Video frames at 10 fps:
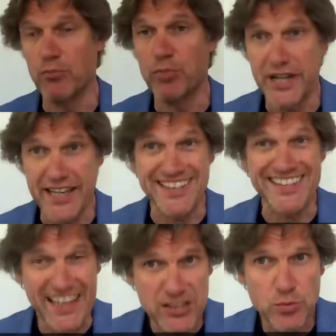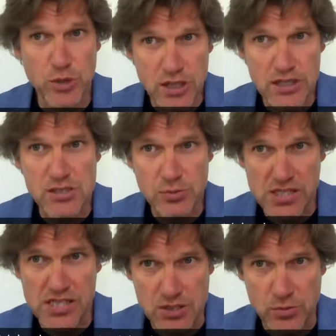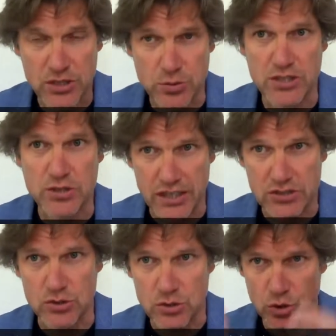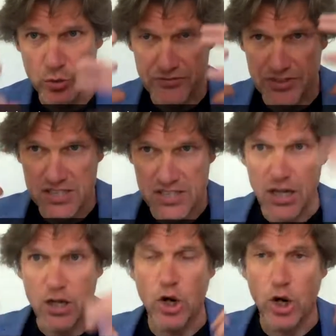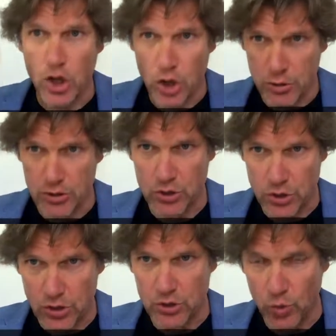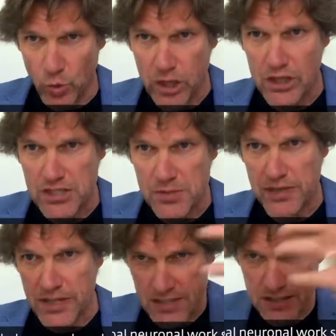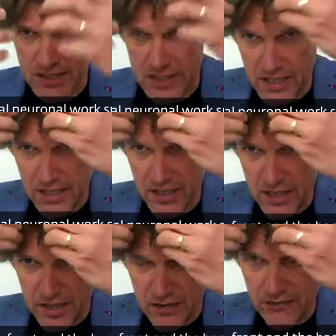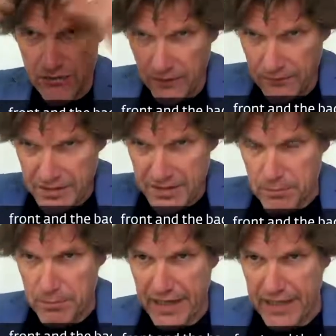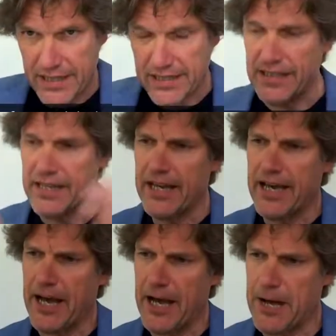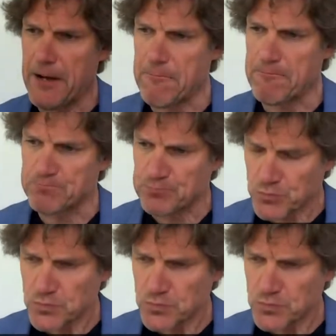brain networks, which is what we try to do with this global neuronal workspace in the front and the back, and